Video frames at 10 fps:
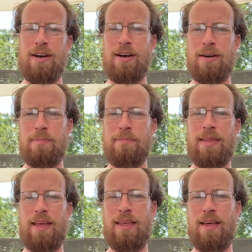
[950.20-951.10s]

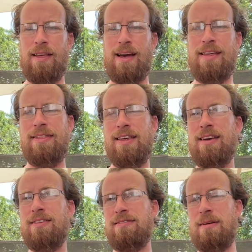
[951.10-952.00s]
I
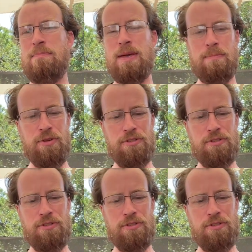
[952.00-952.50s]
think some people